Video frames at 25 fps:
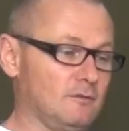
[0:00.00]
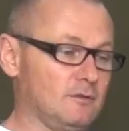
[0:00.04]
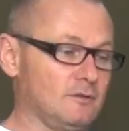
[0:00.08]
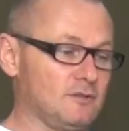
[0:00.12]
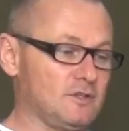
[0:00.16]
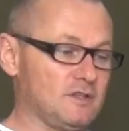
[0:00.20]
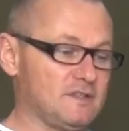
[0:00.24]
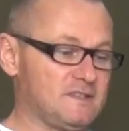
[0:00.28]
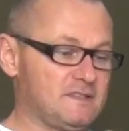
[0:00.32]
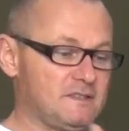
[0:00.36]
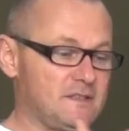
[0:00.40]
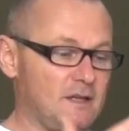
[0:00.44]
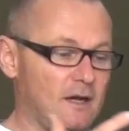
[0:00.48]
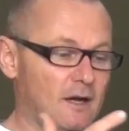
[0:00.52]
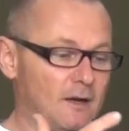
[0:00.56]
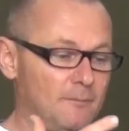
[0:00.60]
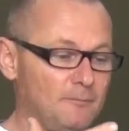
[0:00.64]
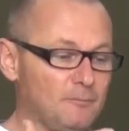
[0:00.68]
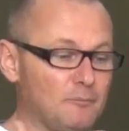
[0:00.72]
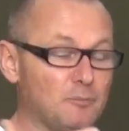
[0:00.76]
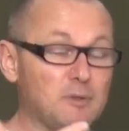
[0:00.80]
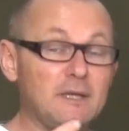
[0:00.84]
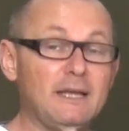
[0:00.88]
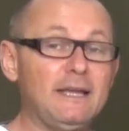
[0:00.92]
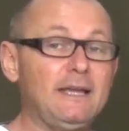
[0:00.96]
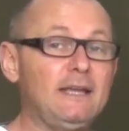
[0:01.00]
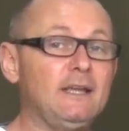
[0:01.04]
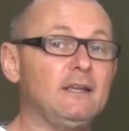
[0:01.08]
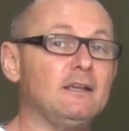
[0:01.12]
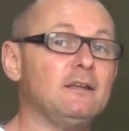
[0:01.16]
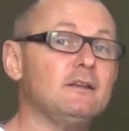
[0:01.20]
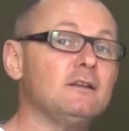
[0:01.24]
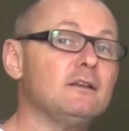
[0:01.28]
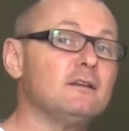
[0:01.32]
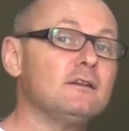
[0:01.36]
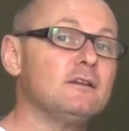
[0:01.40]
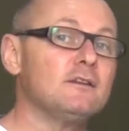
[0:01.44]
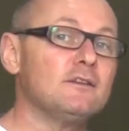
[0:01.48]
just
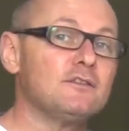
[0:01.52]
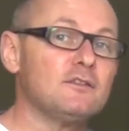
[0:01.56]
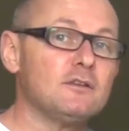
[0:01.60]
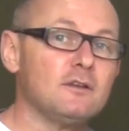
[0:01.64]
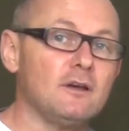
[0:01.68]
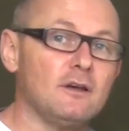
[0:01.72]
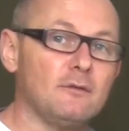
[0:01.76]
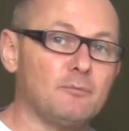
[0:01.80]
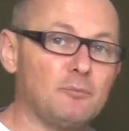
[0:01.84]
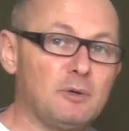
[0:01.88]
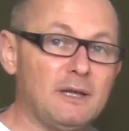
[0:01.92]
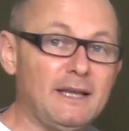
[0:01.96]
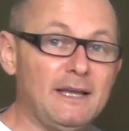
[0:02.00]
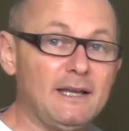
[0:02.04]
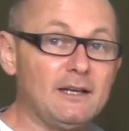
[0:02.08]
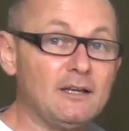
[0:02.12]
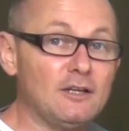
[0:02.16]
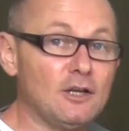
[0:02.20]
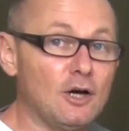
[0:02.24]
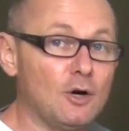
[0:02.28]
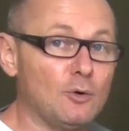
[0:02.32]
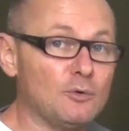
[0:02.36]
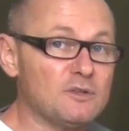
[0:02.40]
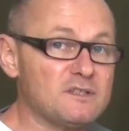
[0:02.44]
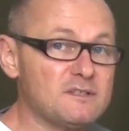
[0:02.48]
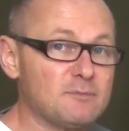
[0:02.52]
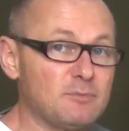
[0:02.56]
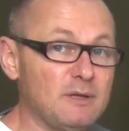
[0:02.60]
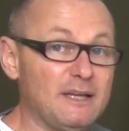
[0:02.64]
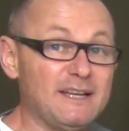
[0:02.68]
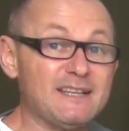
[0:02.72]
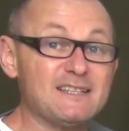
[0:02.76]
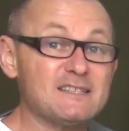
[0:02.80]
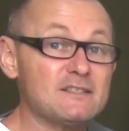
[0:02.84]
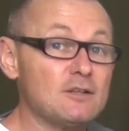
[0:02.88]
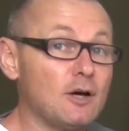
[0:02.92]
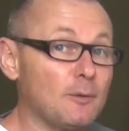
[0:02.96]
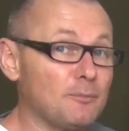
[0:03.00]
playing notes,
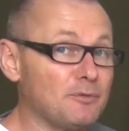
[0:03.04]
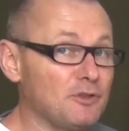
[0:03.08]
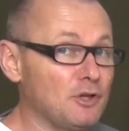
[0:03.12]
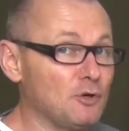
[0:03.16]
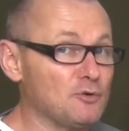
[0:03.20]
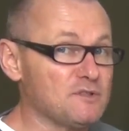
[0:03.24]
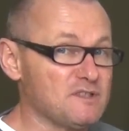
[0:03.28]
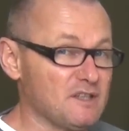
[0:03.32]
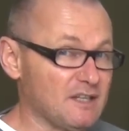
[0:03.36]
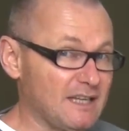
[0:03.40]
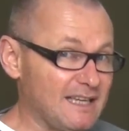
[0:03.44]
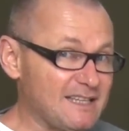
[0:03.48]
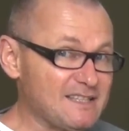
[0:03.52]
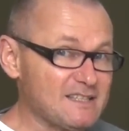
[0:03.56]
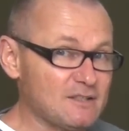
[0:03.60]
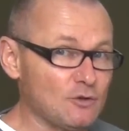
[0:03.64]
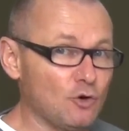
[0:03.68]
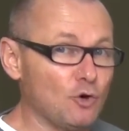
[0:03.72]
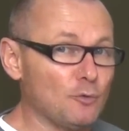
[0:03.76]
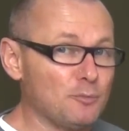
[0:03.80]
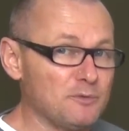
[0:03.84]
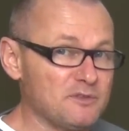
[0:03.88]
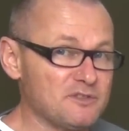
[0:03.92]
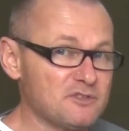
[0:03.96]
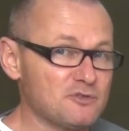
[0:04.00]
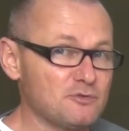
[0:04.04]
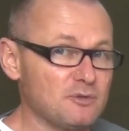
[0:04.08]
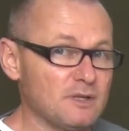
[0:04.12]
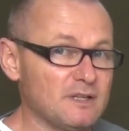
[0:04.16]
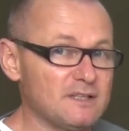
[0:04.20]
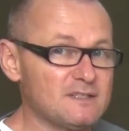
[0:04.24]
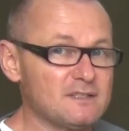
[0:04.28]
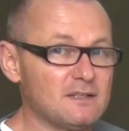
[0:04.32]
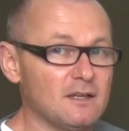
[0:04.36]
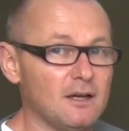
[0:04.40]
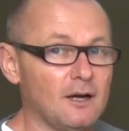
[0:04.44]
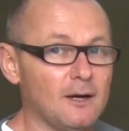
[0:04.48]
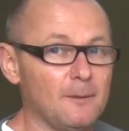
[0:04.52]
playing stop notes against open strings,